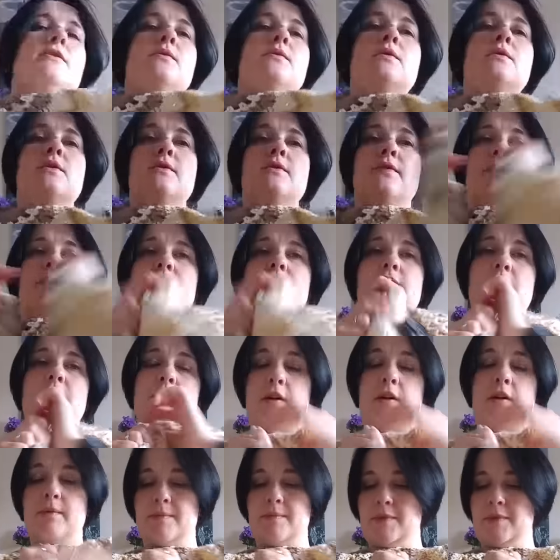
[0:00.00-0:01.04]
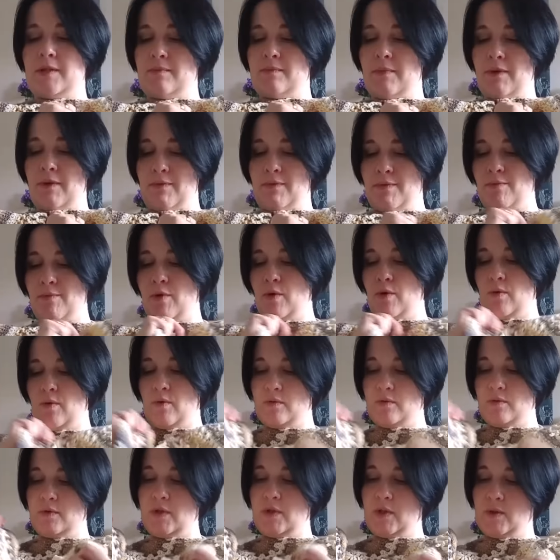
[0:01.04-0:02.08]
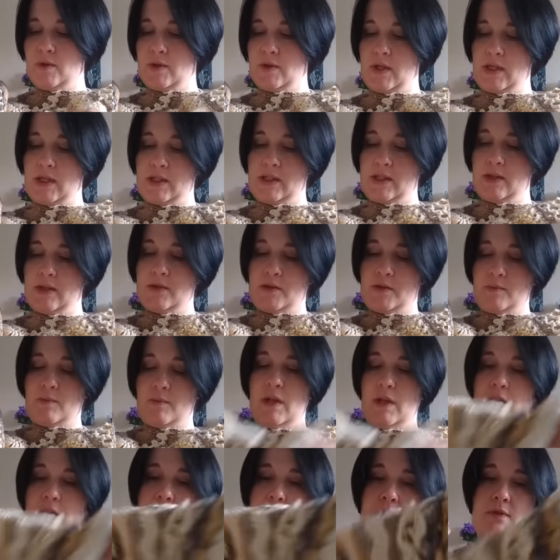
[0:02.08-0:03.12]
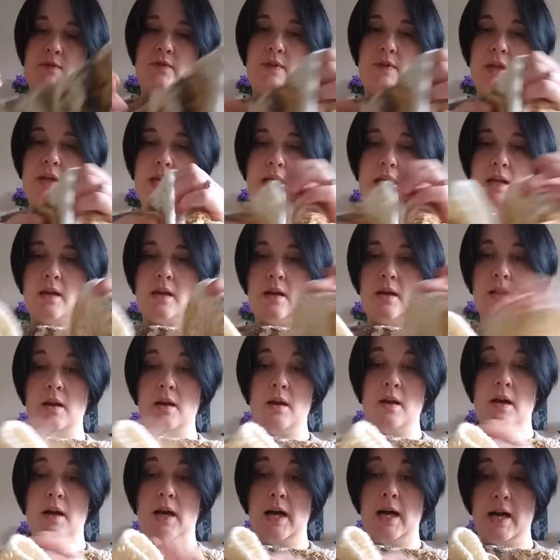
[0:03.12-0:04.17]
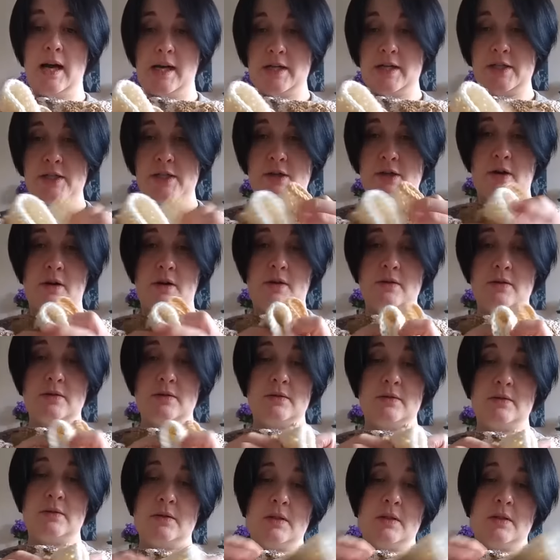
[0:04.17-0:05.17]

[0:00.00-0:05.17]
250 grams, maybe more, 260 or something, of the ice yarn.